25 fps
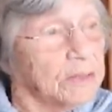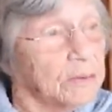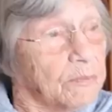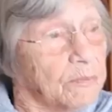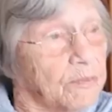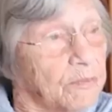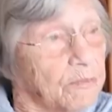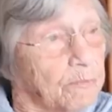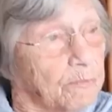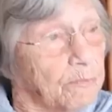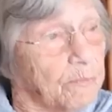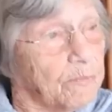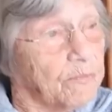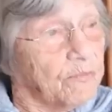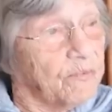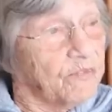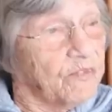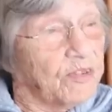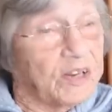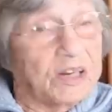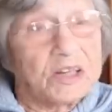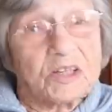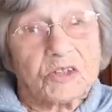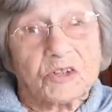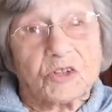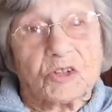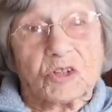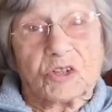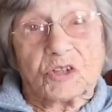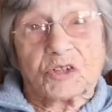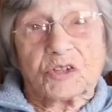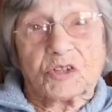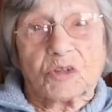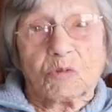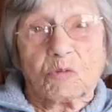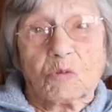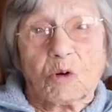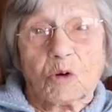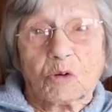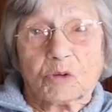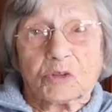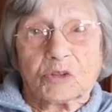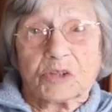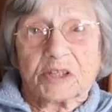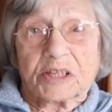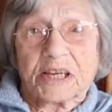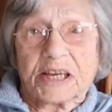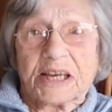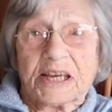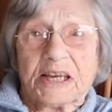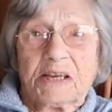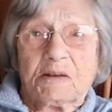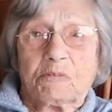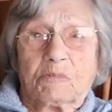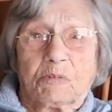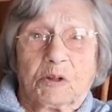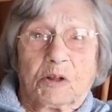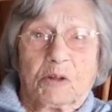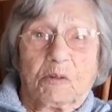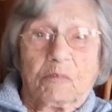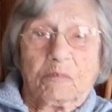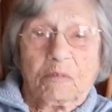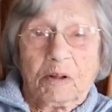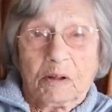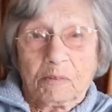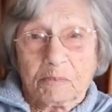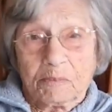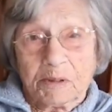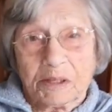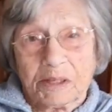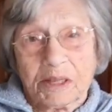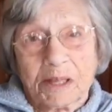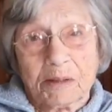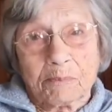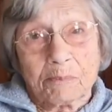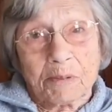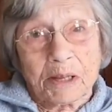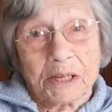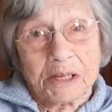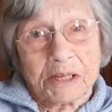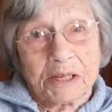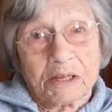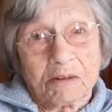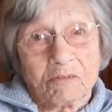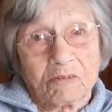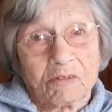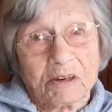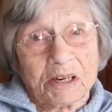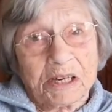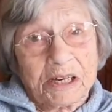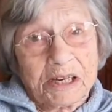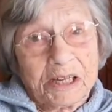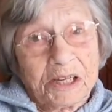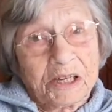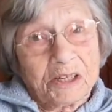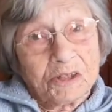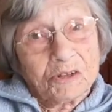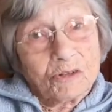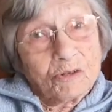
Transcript: villagers that want to keep them. I mean, they make it really